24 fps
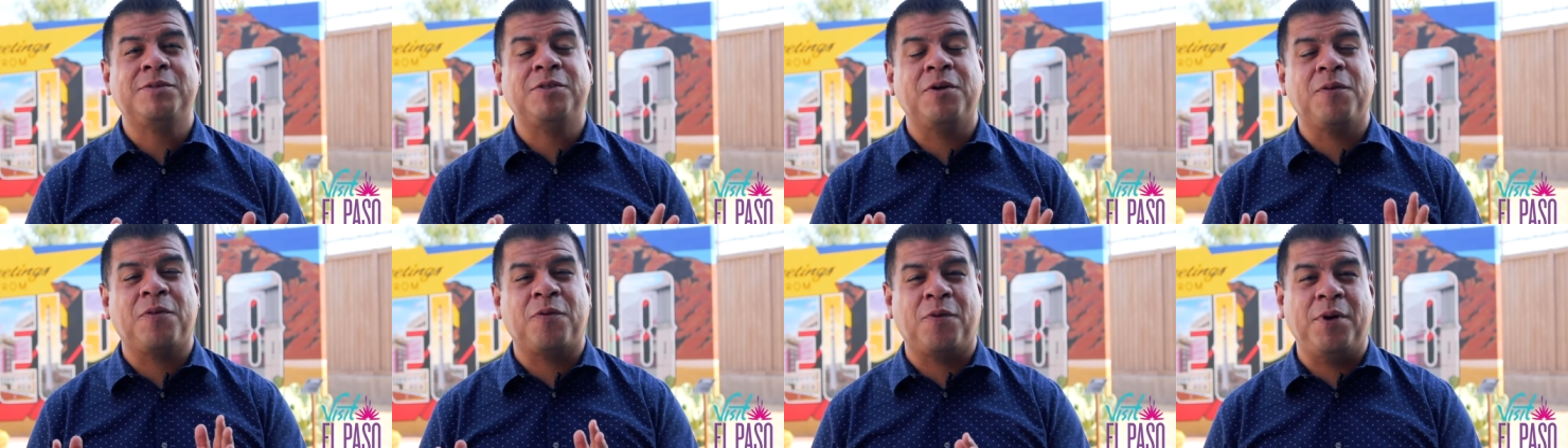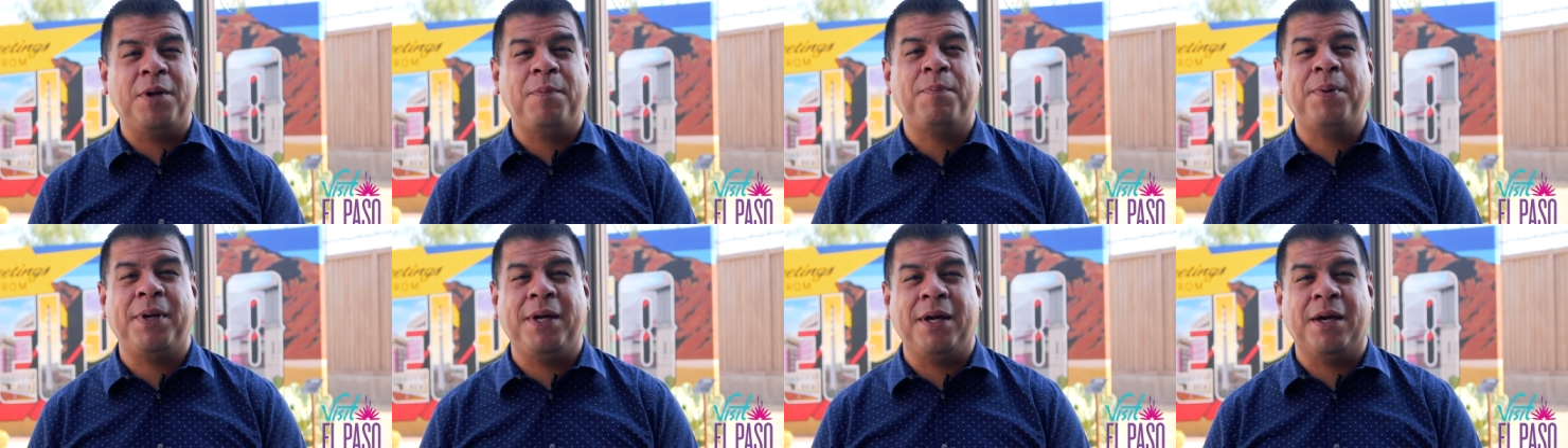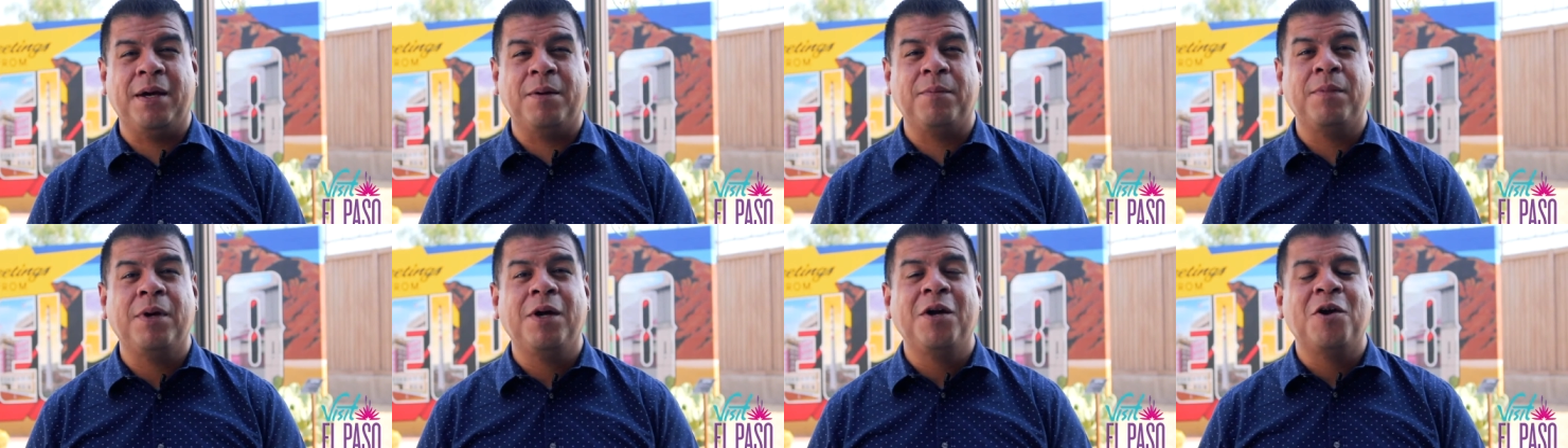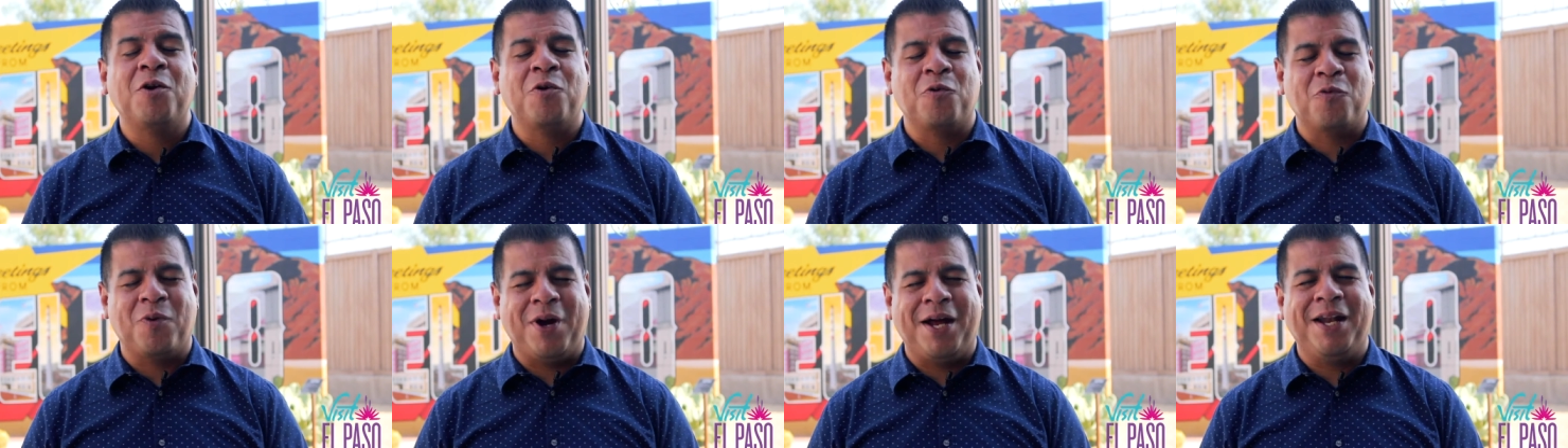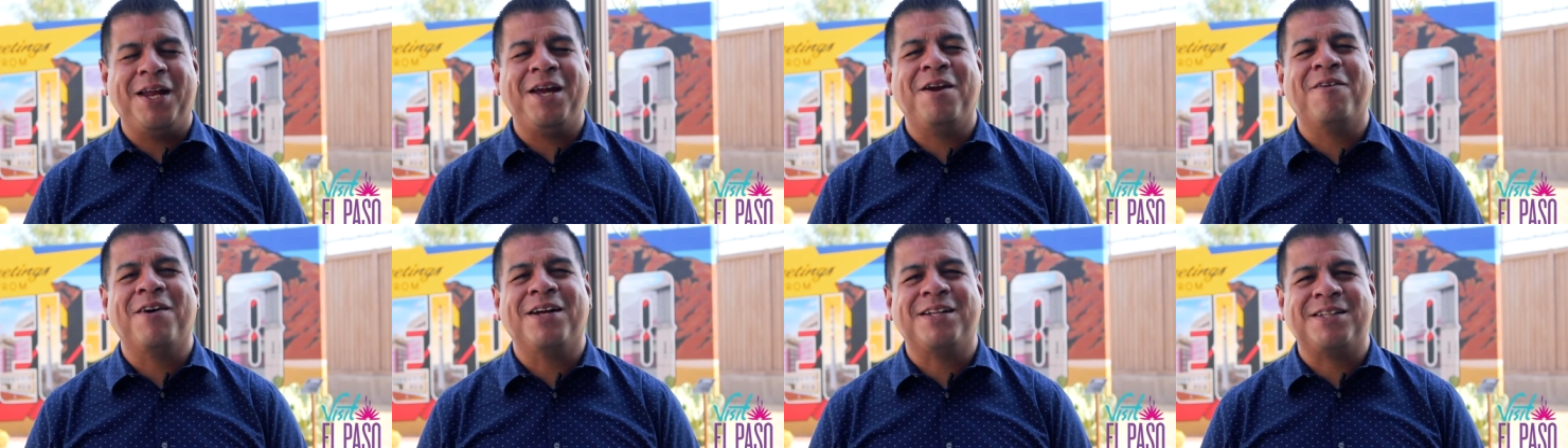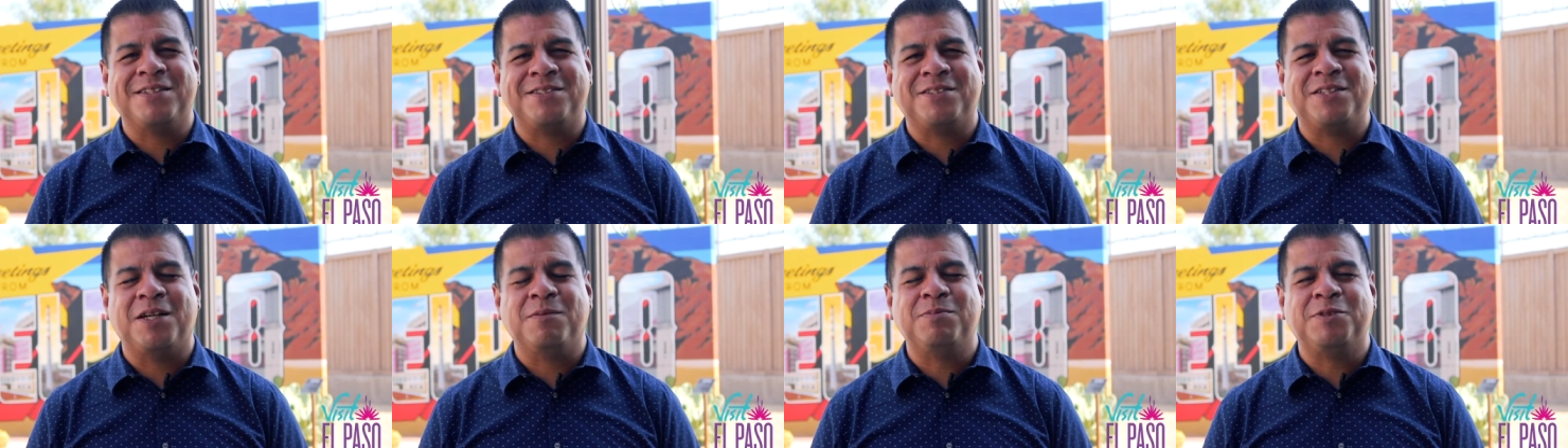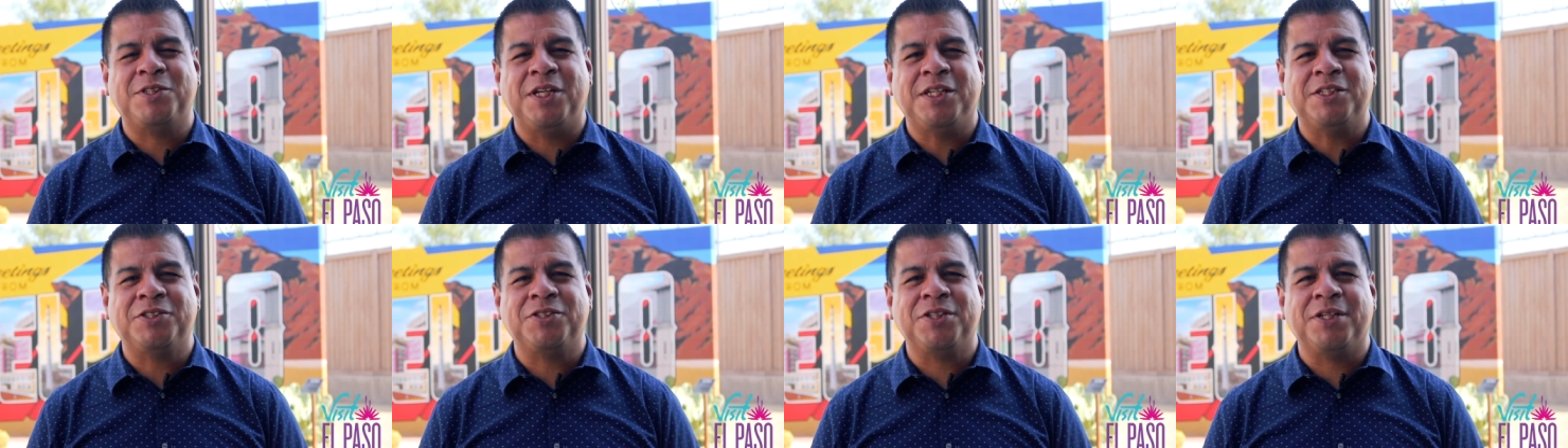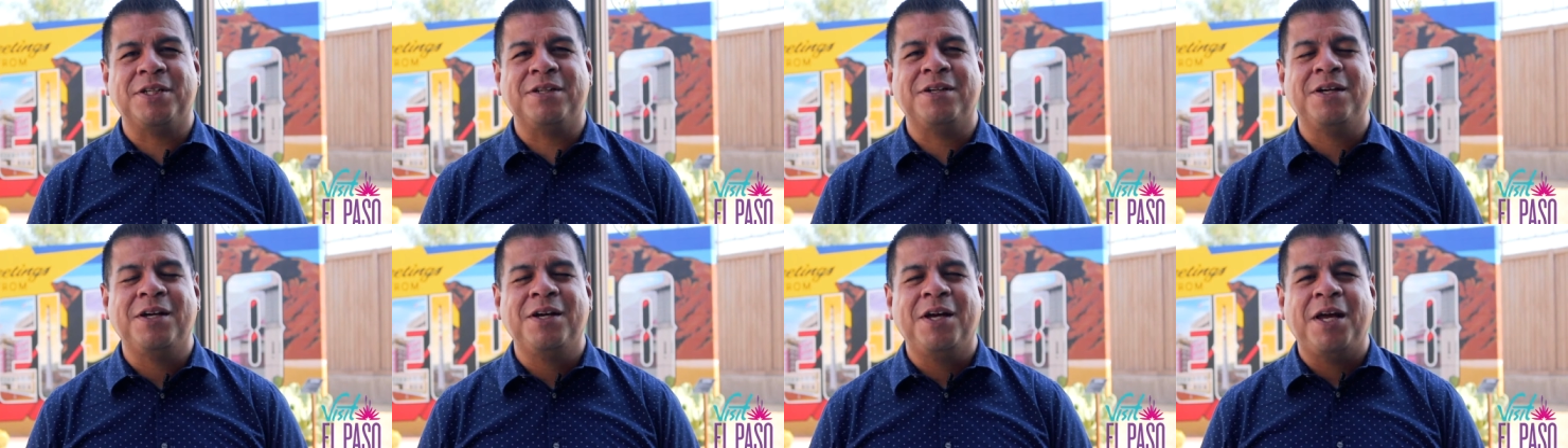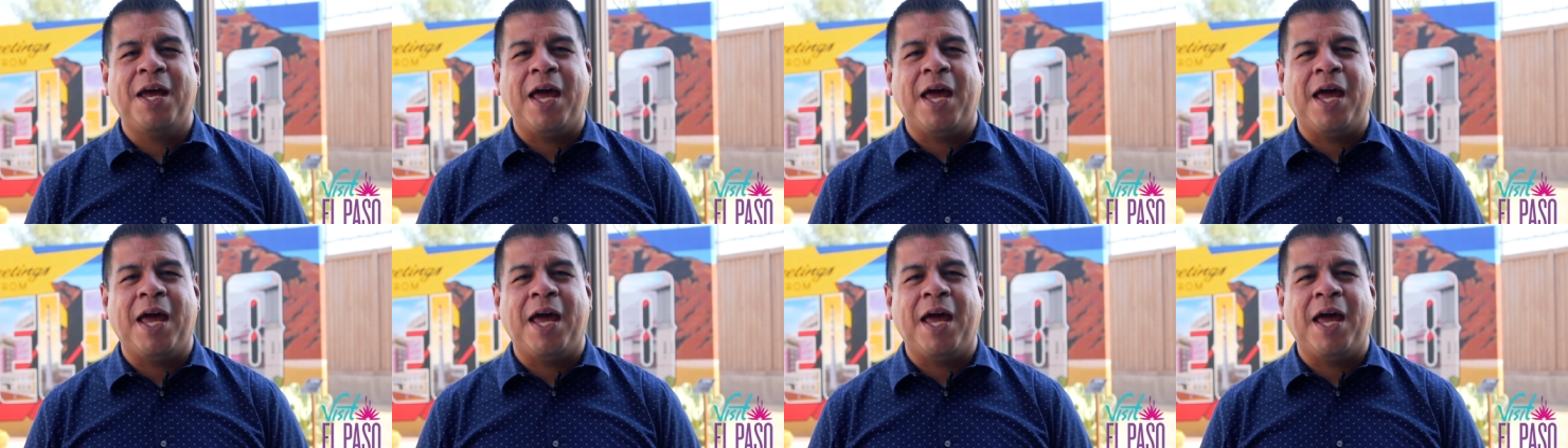to 3 p.m. right here at the substation.